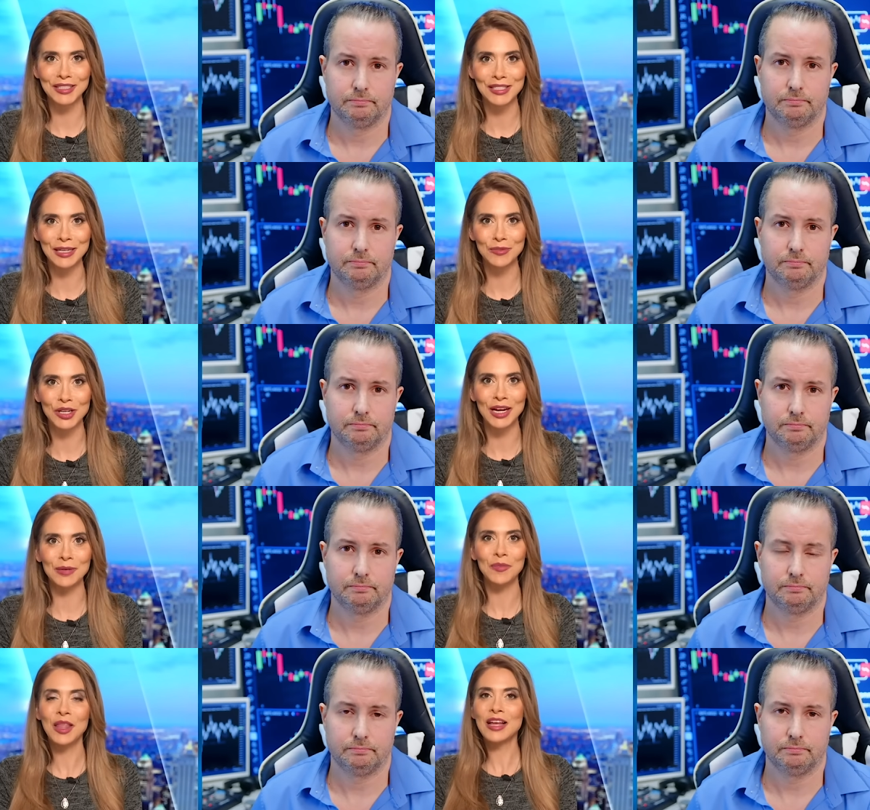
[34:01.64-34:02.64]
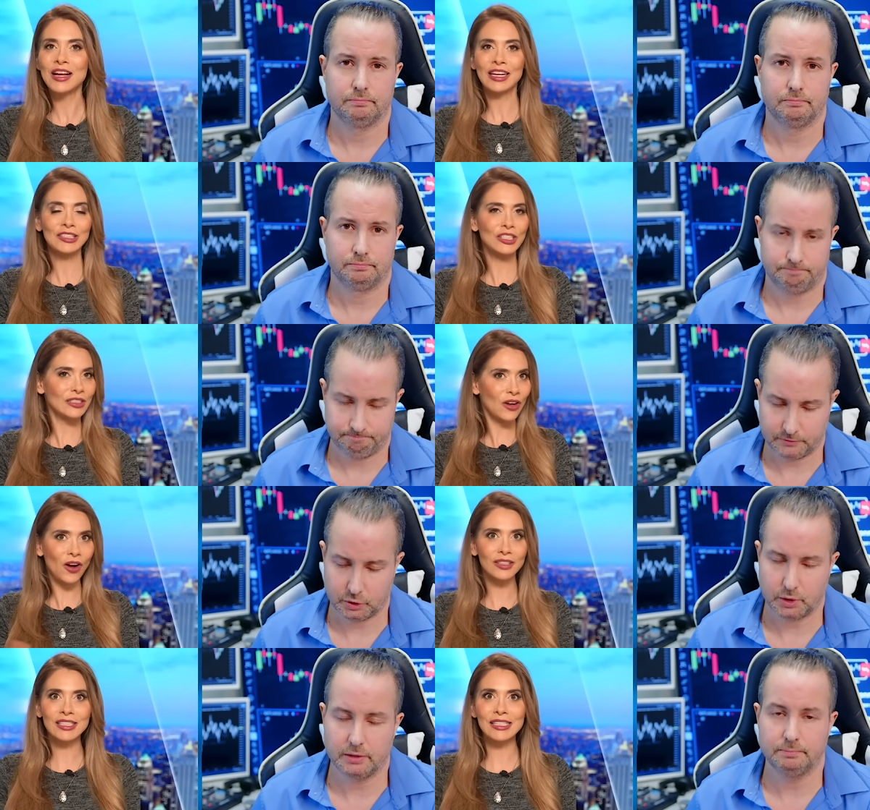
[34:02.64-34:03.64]
Speaker 1: at the same time.
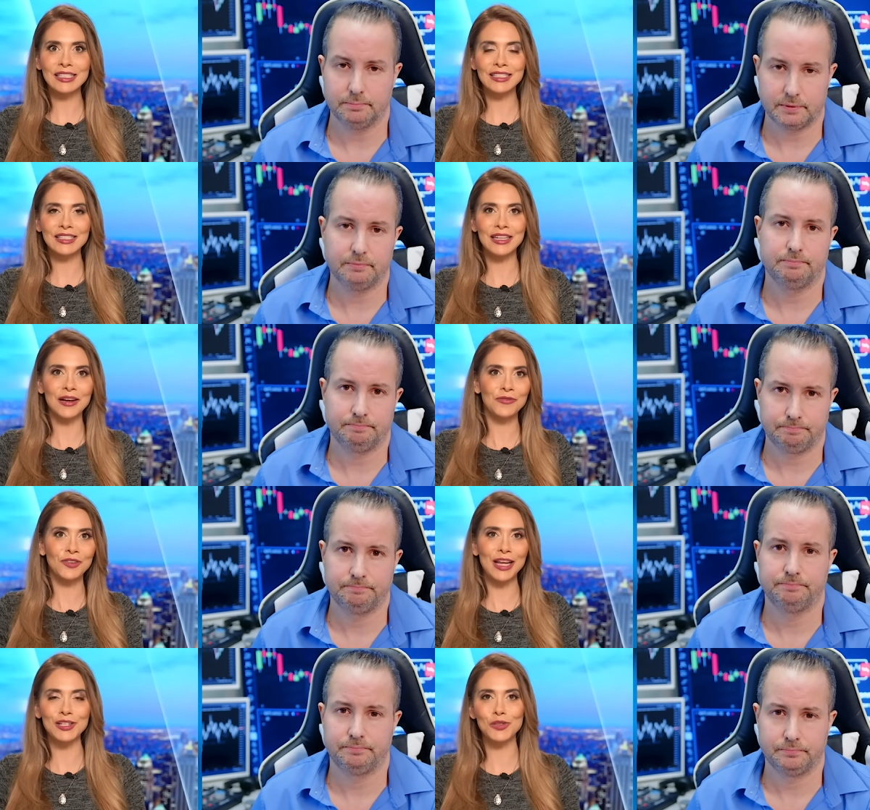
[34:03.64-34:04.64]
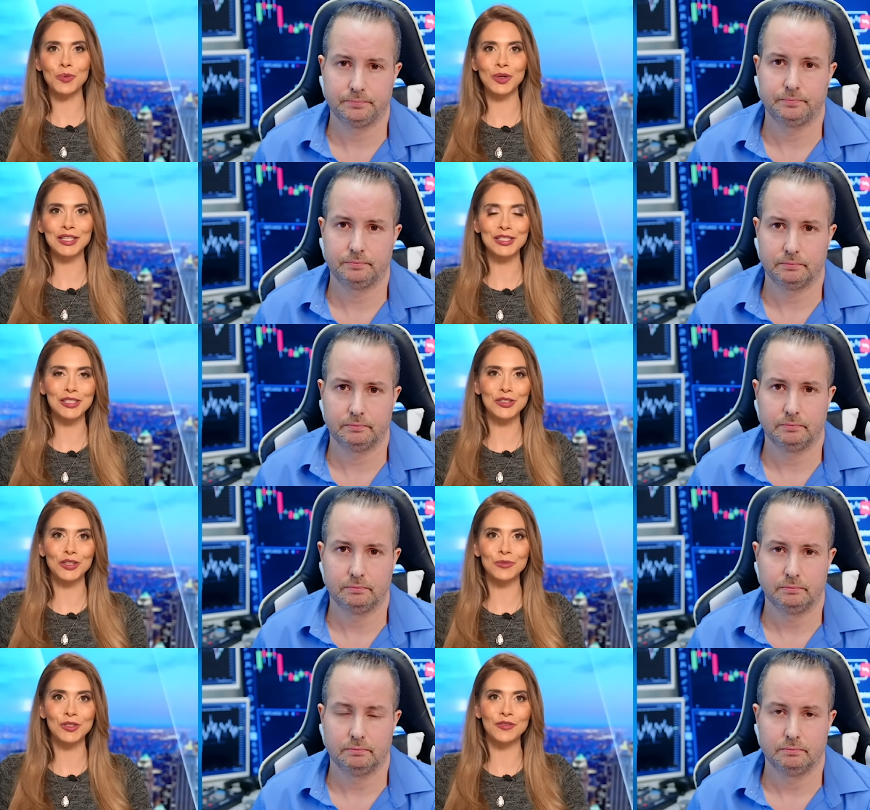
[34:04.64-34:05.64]
Constant flashpoints in
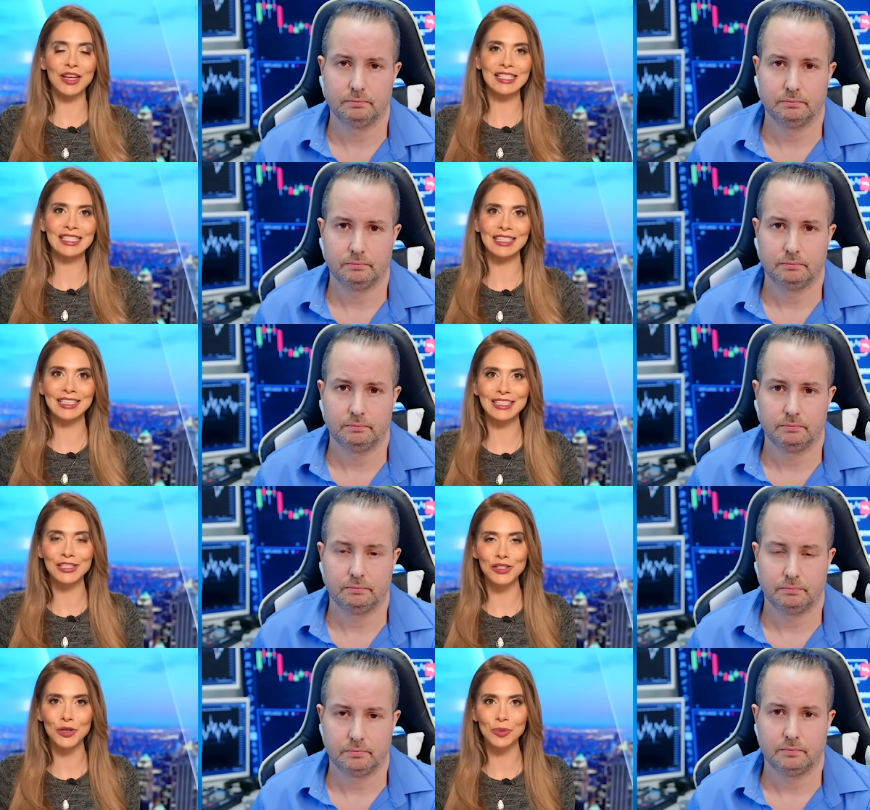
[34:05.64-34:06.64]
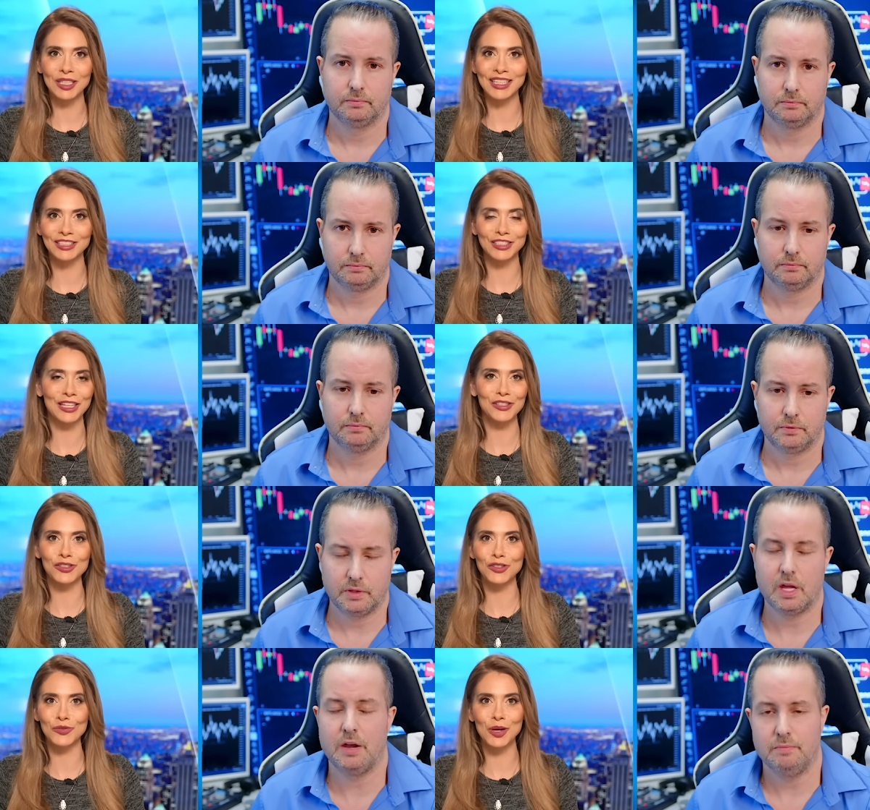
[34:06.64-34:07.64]
terms of escalating geopolitical
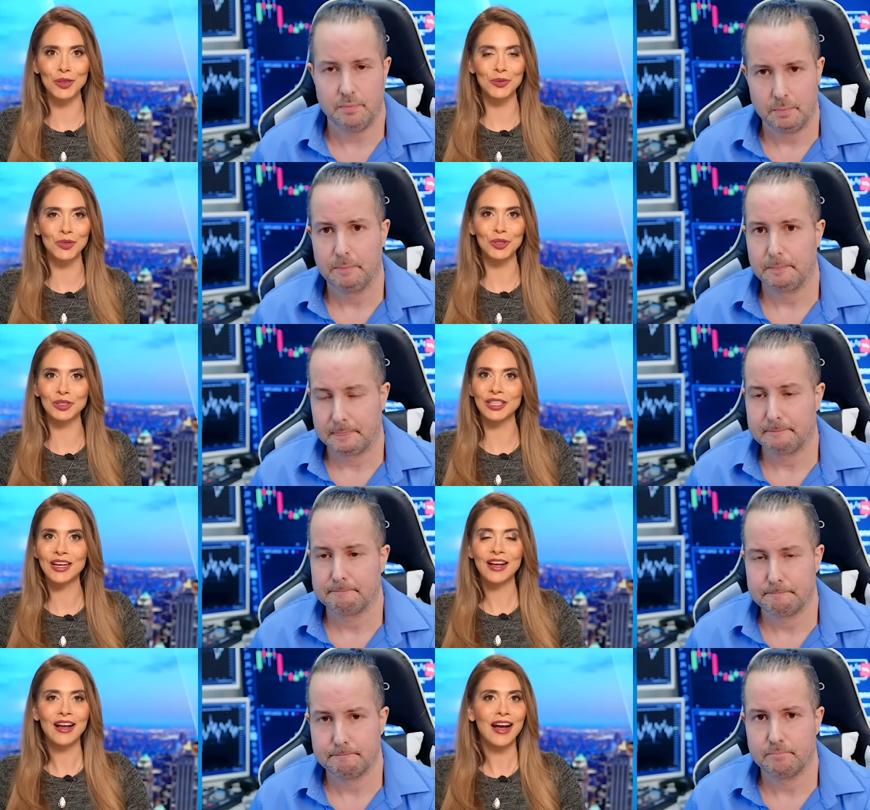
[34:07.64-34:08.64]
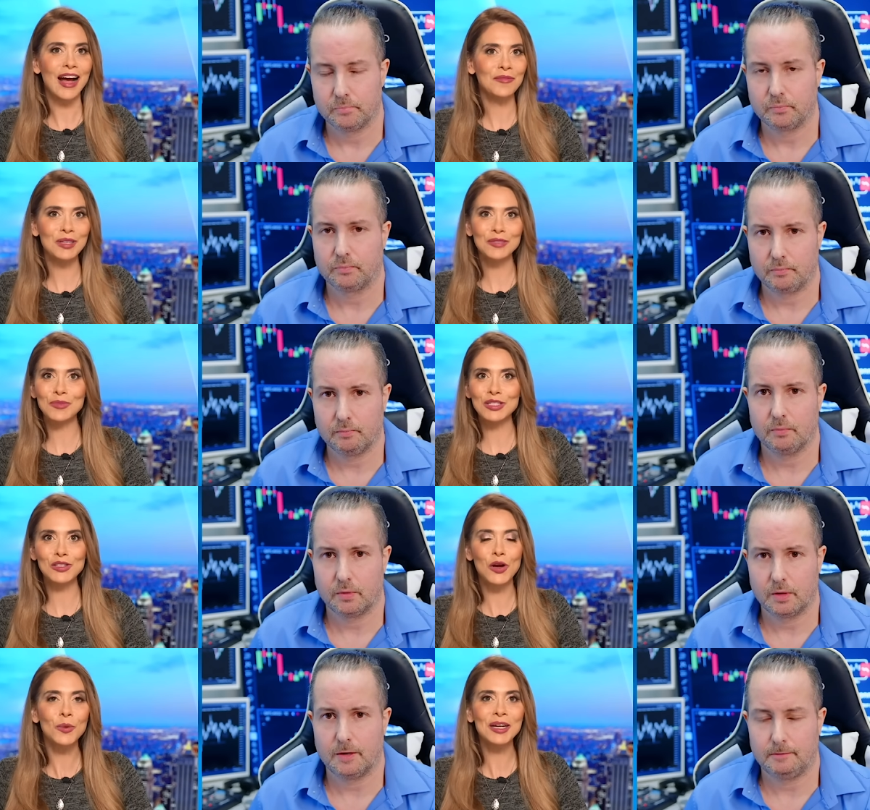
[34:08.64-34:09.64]
tensions
Speaker 2: around the world.
Speaker 1: I mean,
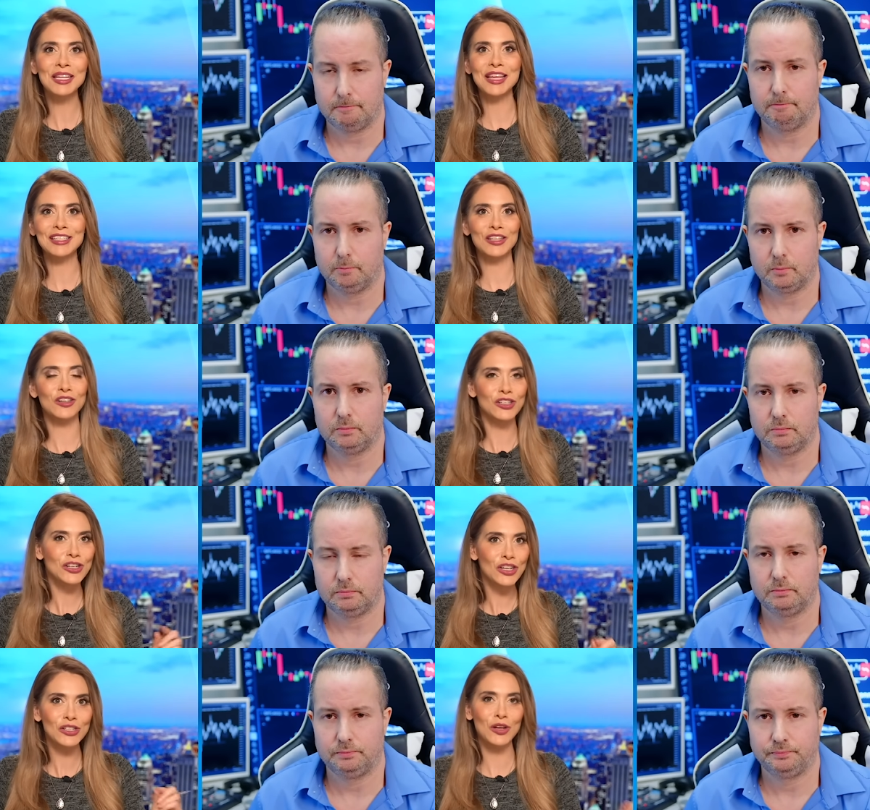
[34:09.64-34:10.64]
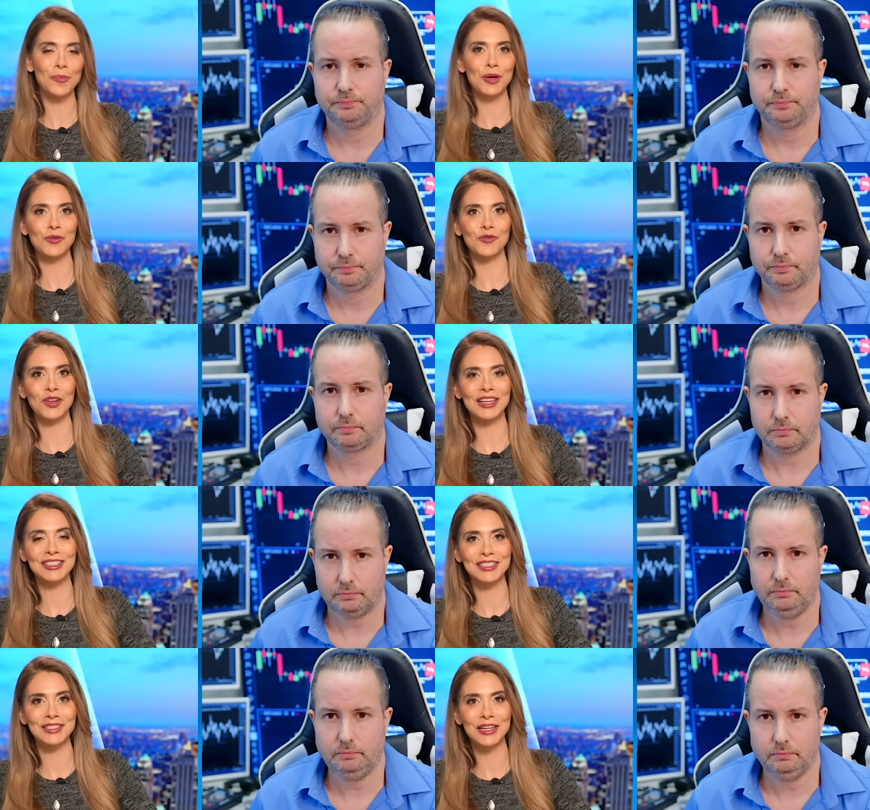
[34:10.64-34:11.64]
so many things that are just not being
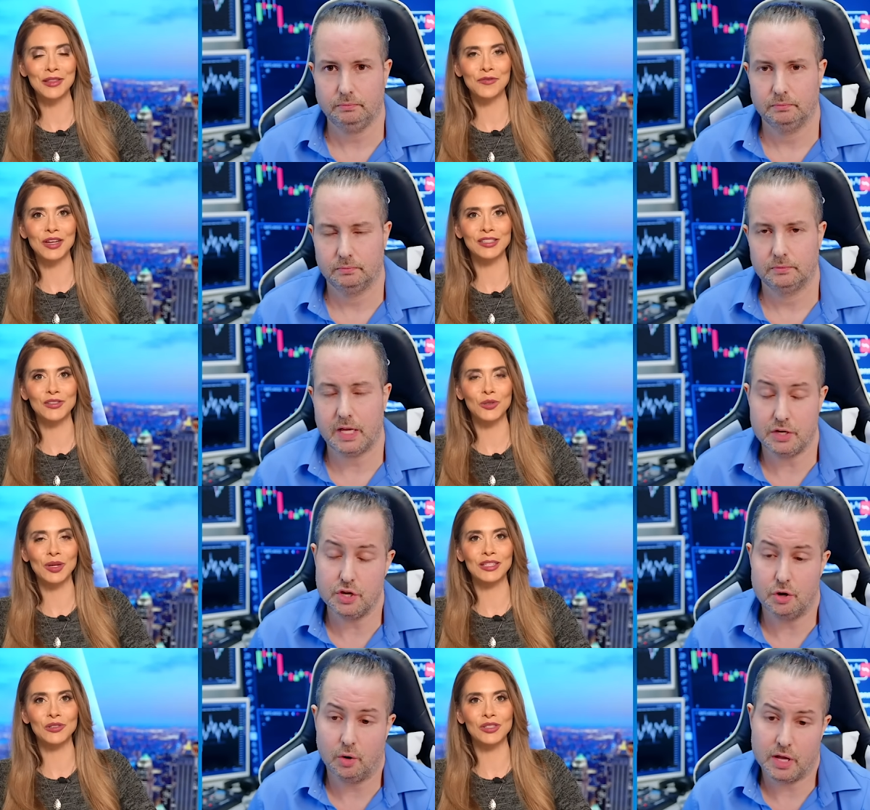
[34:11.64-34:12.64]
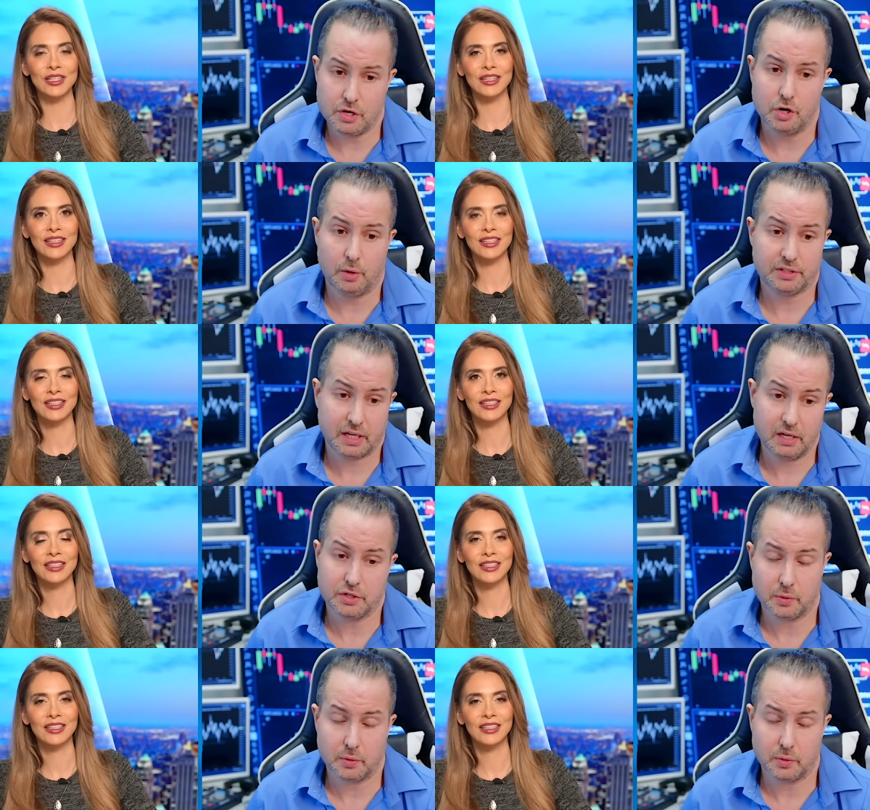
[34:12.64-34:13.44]
reflected in the VIX.
Speaker 2: And you know what that is,